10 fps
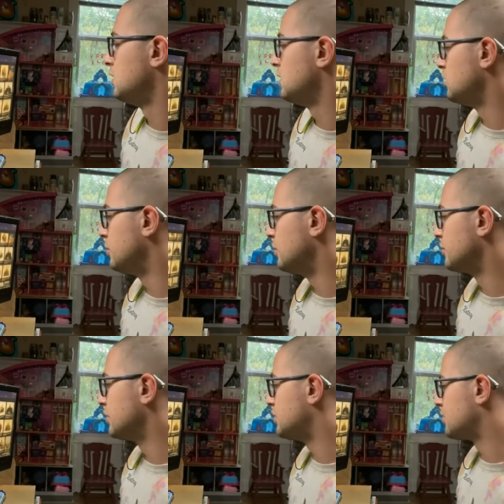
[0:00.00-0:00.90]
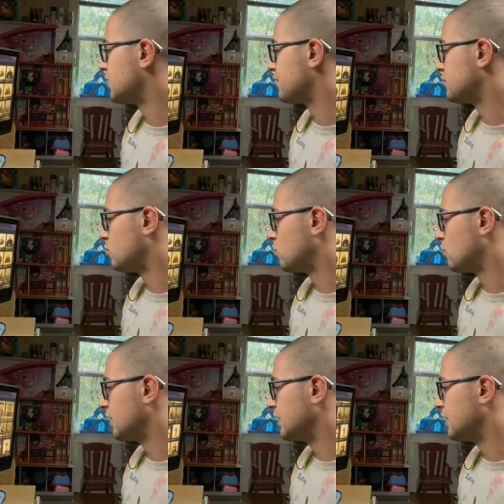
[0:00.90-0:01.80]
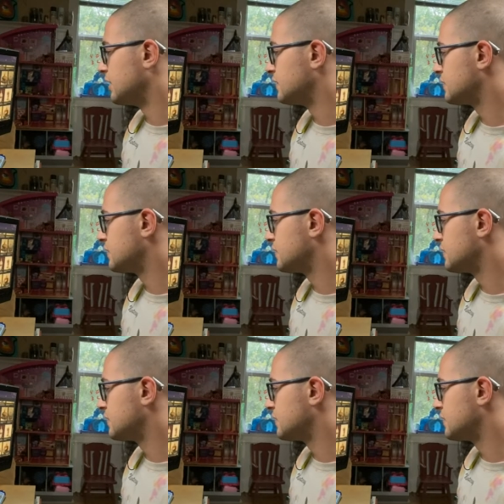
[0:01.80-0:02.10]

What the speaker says: we really don't have to worry that it's,